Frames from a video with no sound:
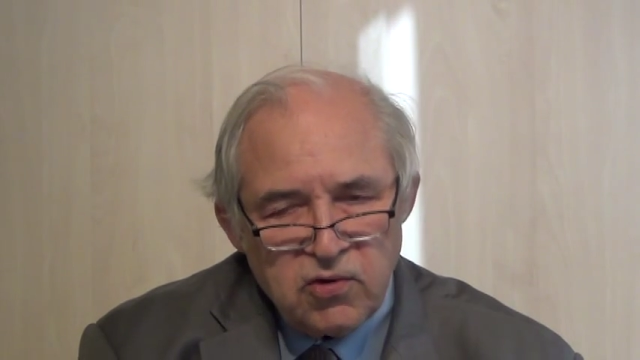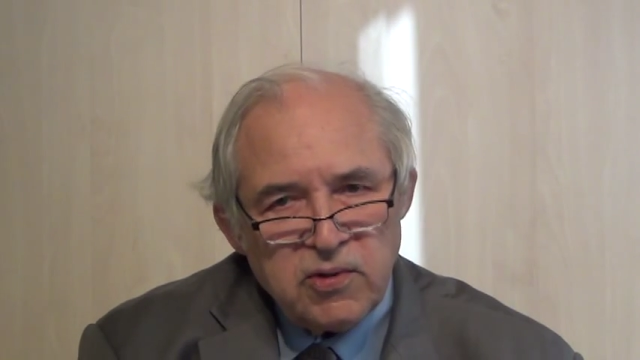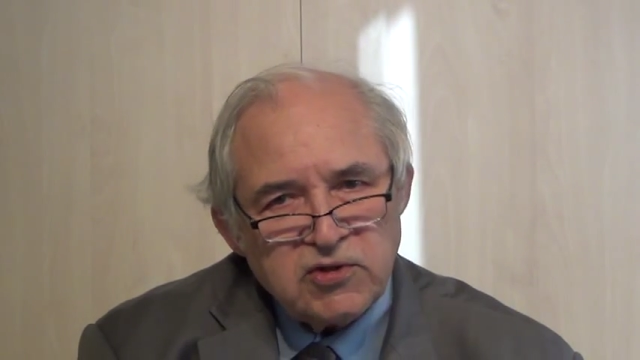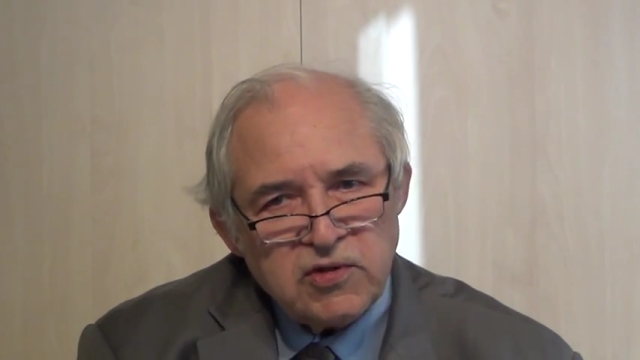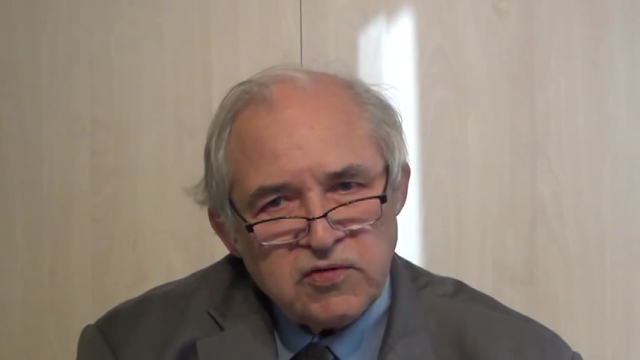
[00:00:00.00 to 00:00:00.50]

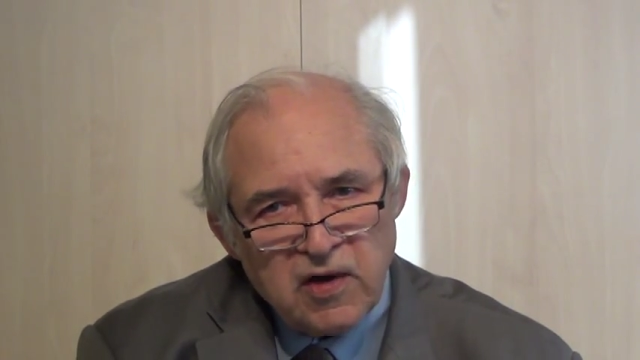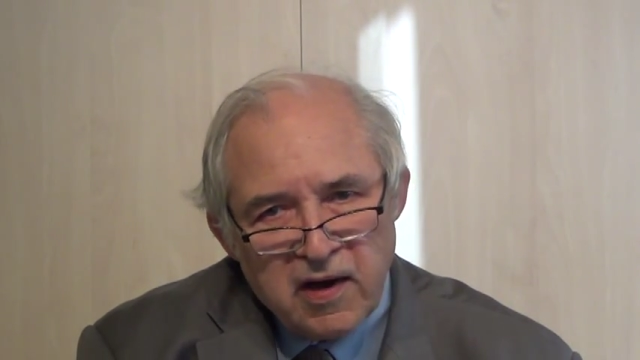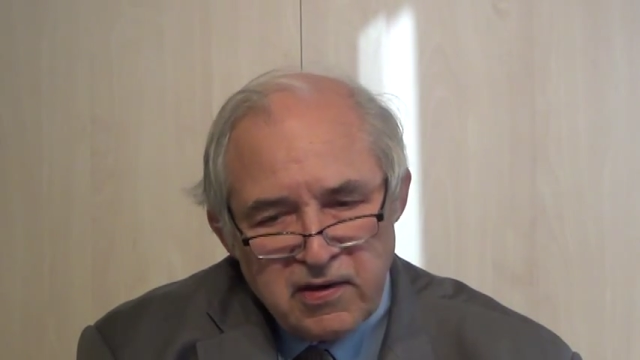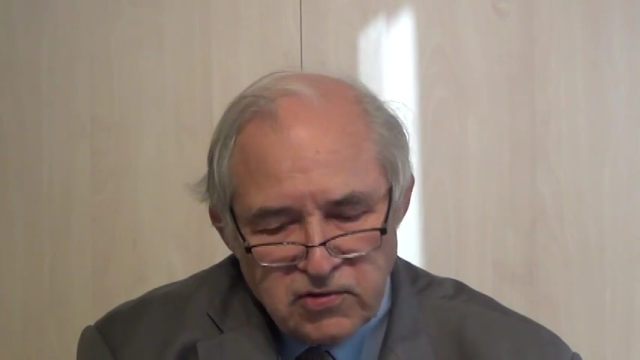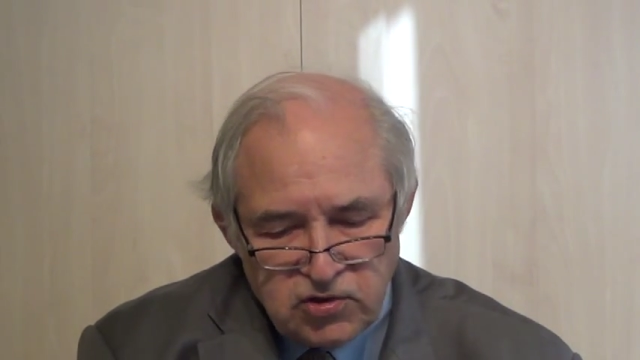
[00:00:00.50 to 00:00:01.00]
Who is
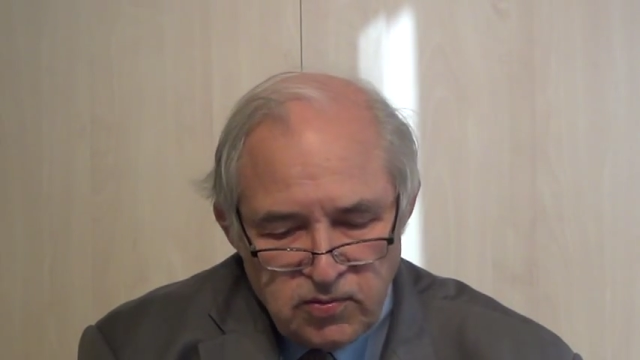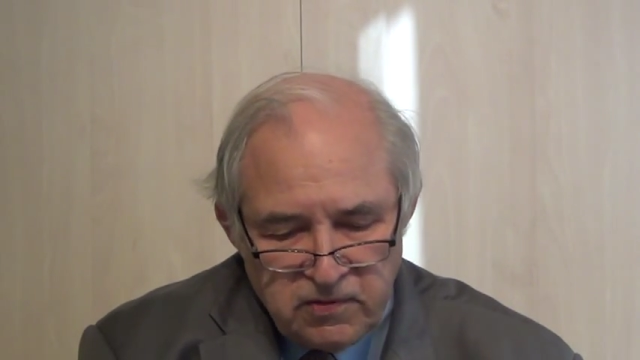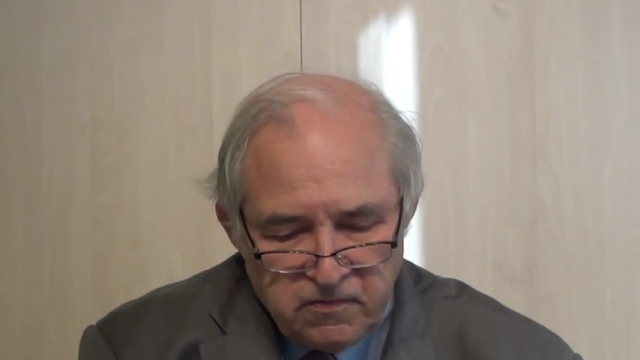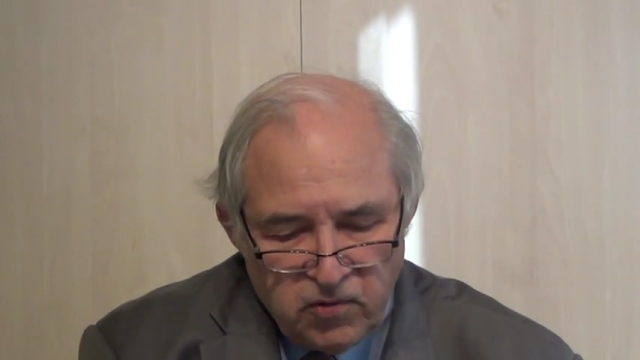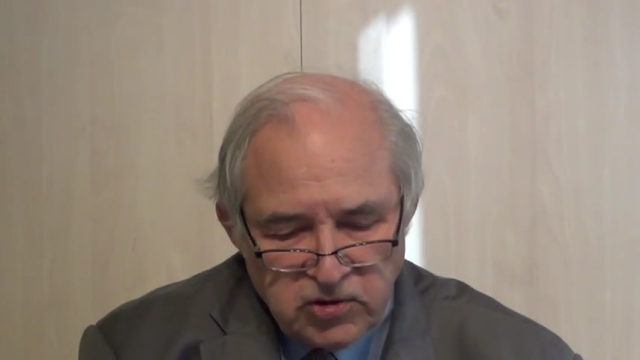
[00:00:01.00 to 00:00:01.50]
entitled to
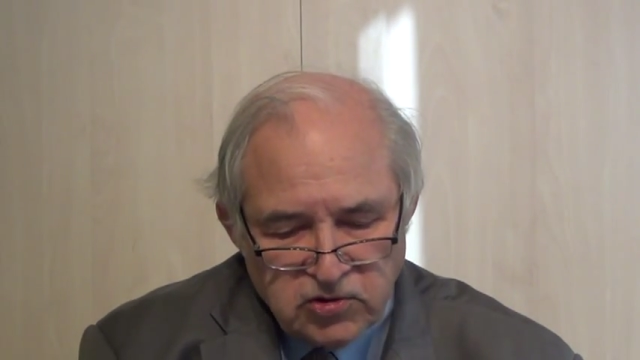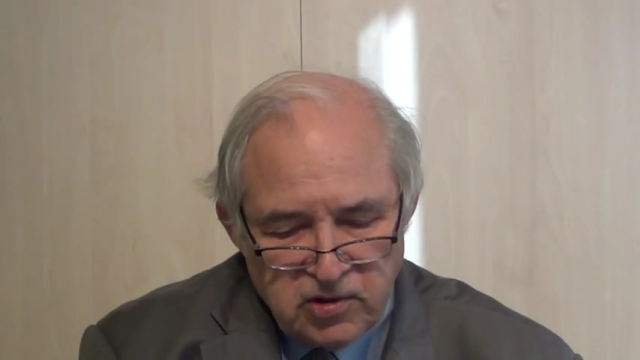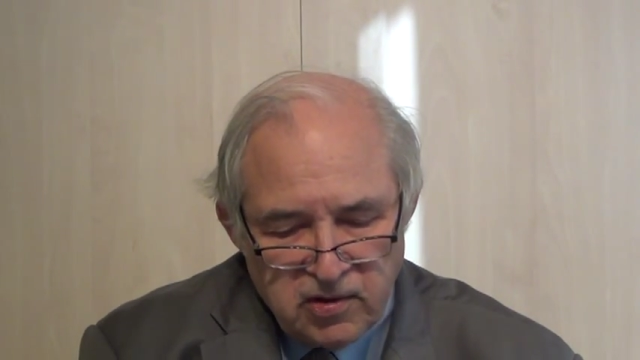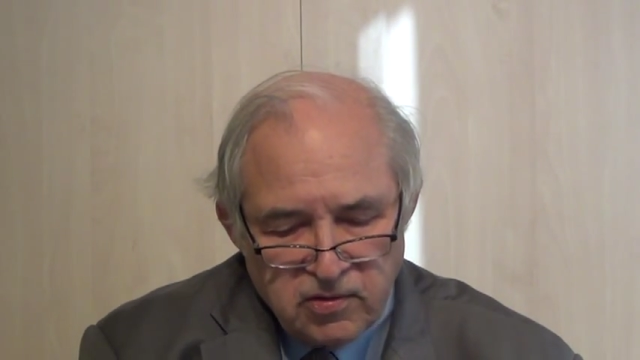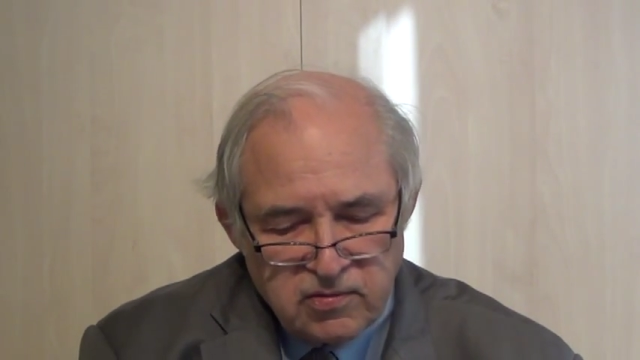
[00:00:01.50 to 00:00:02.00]
enforce
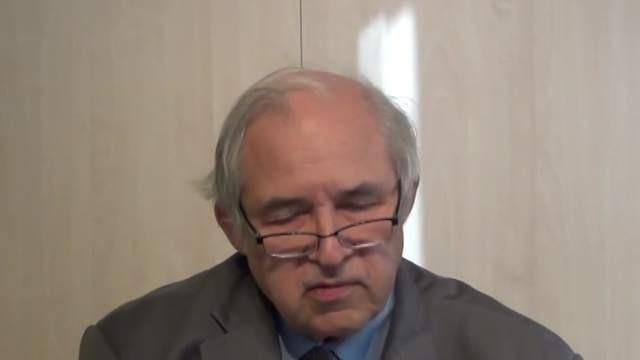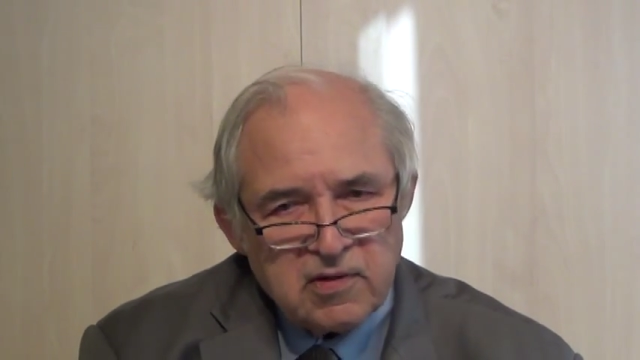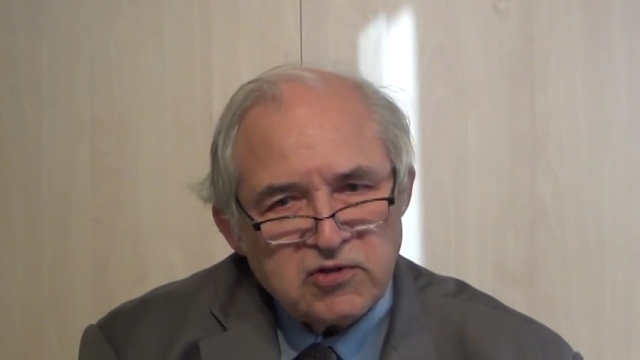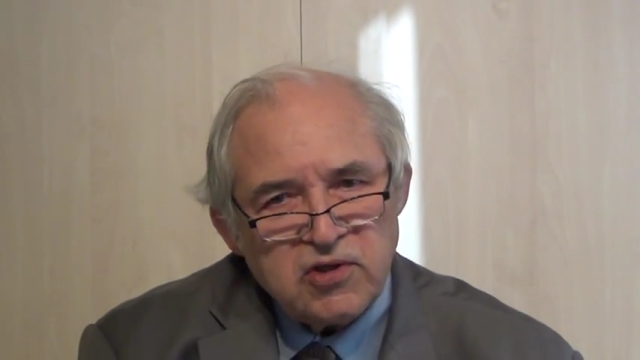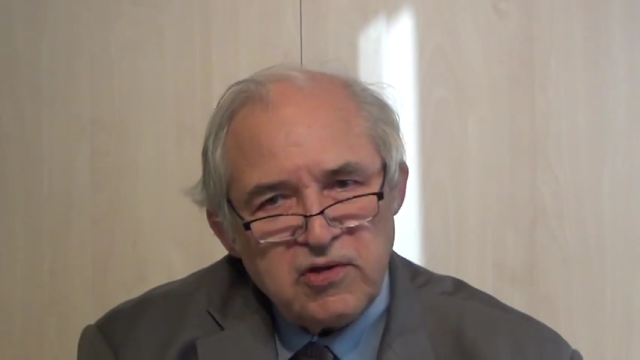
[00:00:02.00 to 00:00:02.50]
the note?
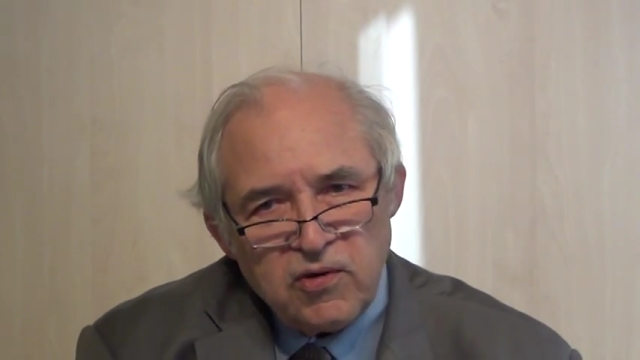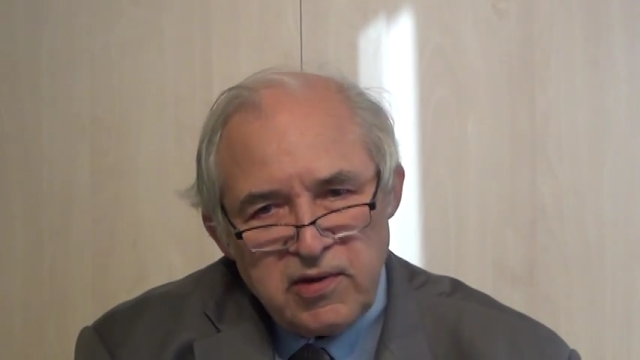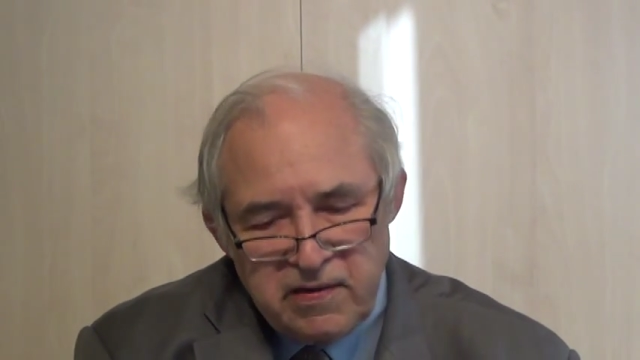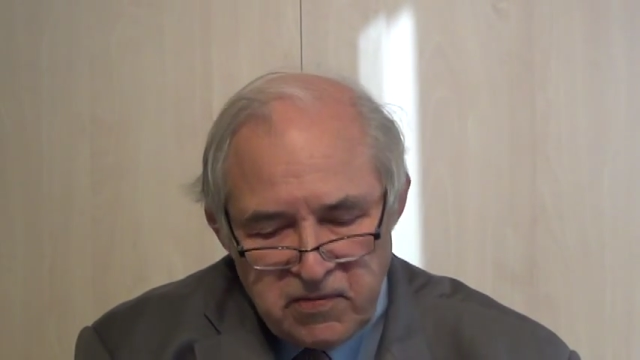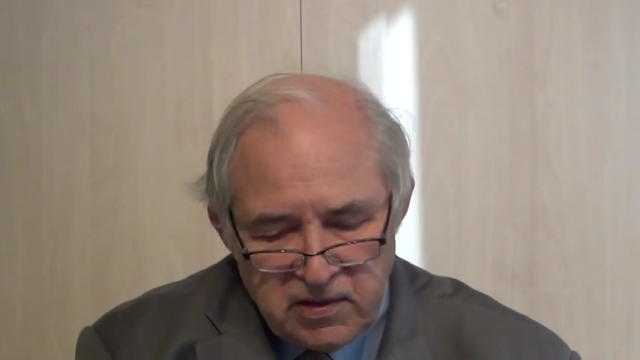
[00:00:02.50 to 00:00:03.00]
Does the
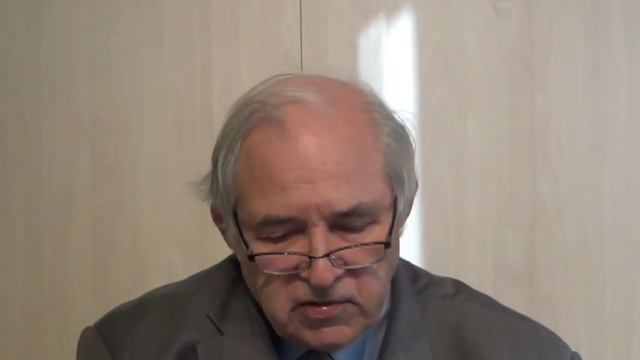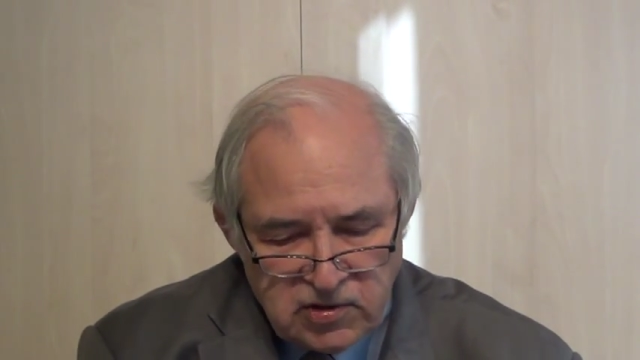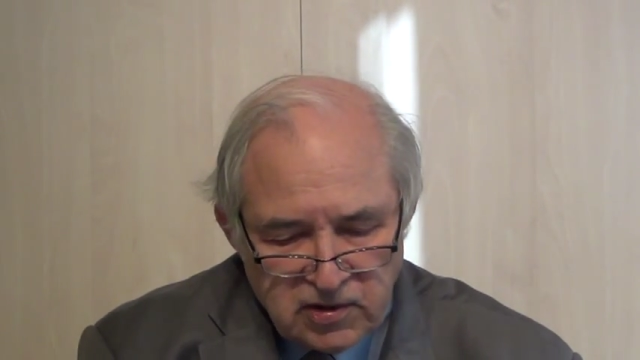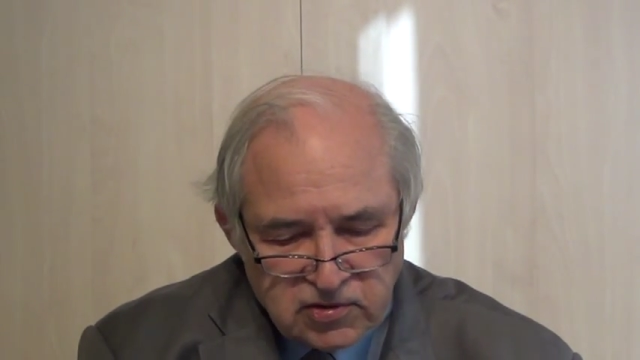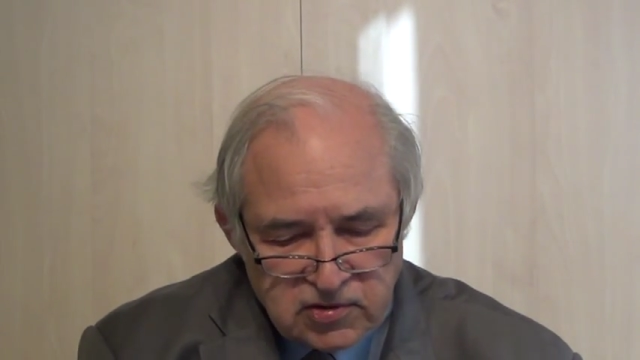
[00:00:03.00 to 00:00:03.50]
note even
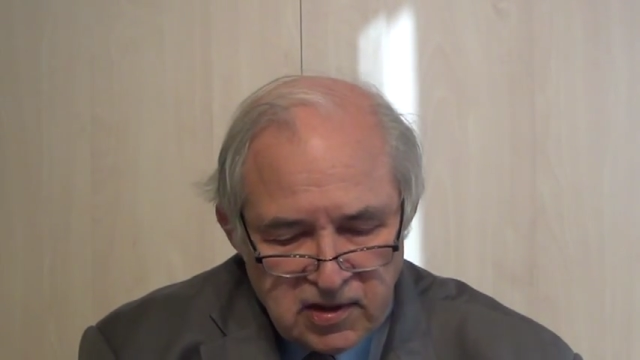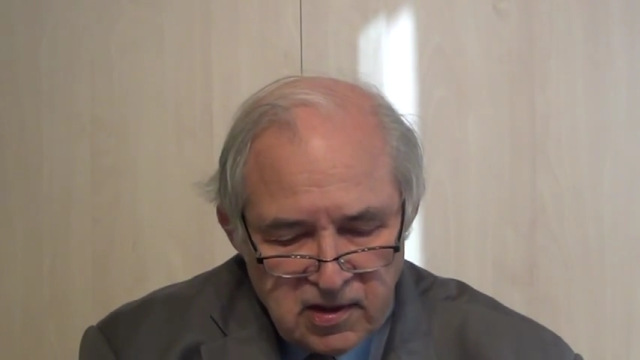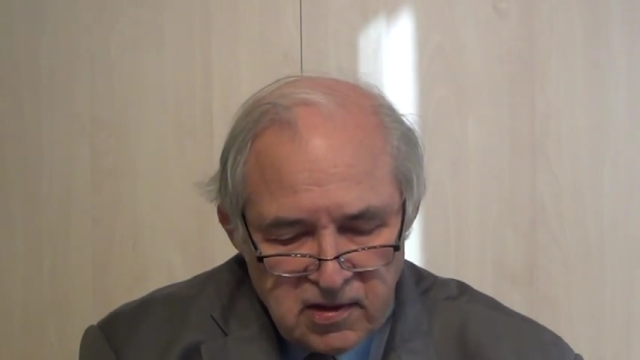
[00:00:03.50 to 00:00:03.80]
exist?